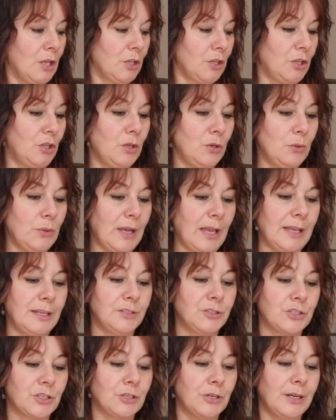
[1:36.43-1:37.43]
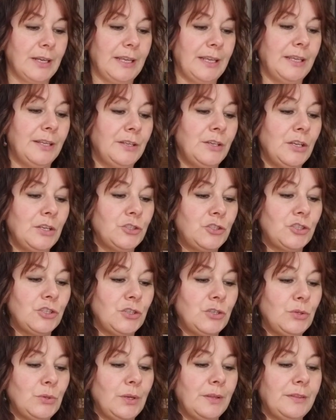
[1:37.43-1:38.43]
You enter
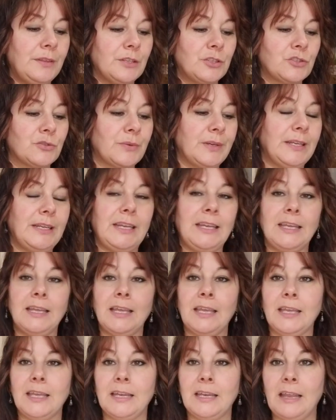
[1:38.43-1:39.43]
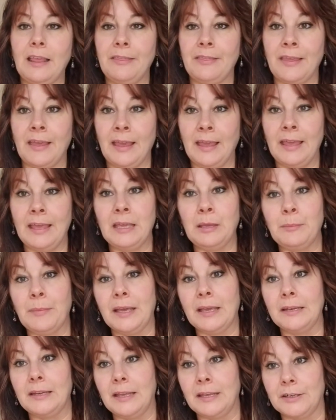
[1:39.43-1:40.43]
into this reading in the
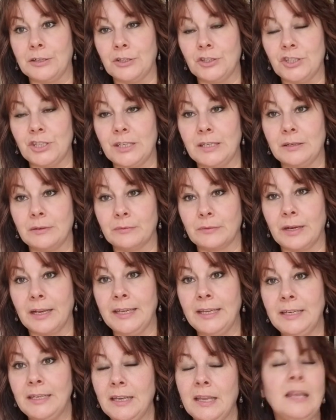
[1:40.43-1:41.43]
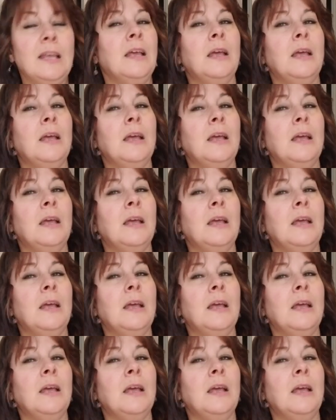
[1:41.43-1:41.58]
hangman energy, right?